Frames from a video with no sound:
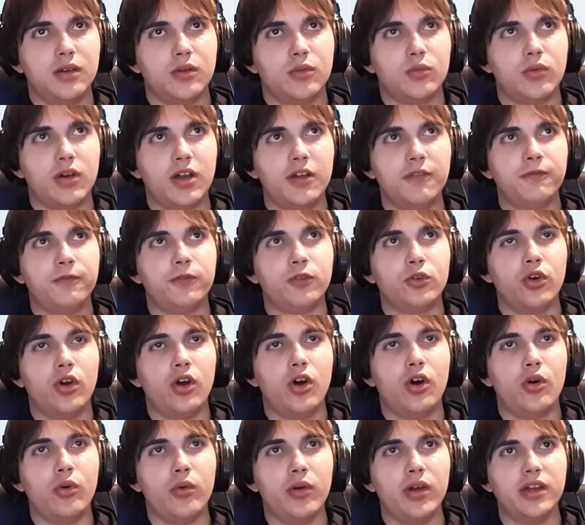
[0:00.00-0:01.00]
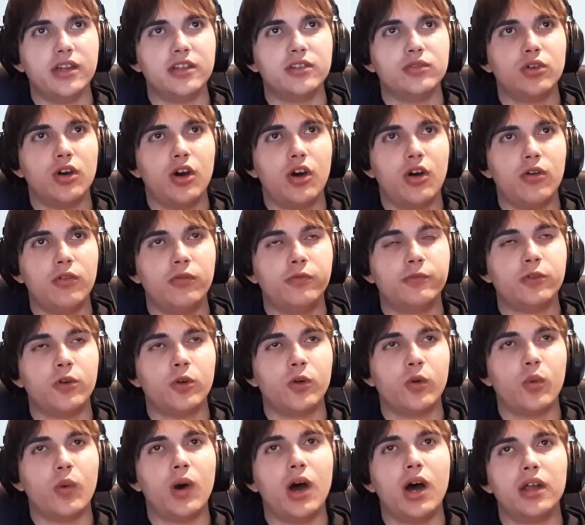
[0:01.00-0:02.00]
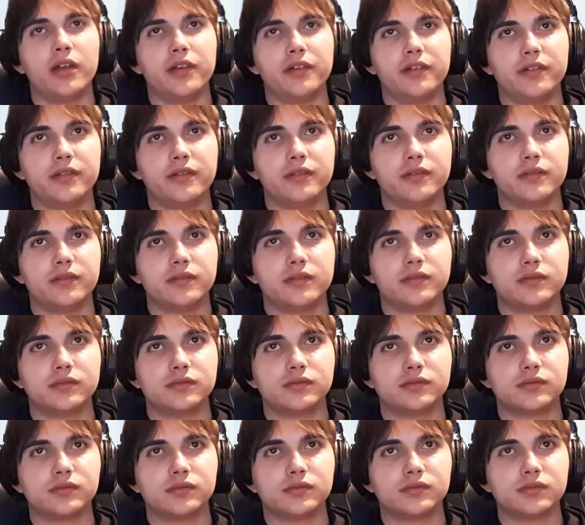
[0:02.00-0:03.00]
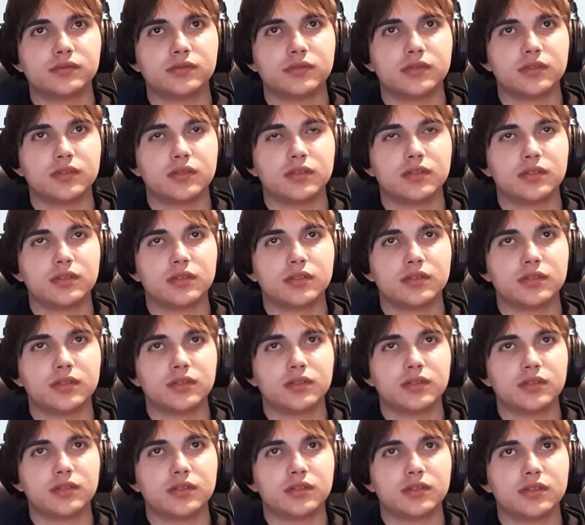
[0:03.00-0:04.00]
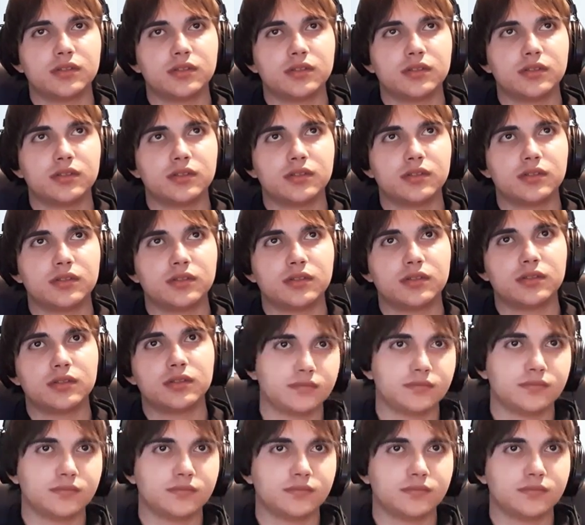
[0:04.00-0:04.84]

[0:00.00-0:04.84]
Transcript: One for all and all for one. Don't you get it?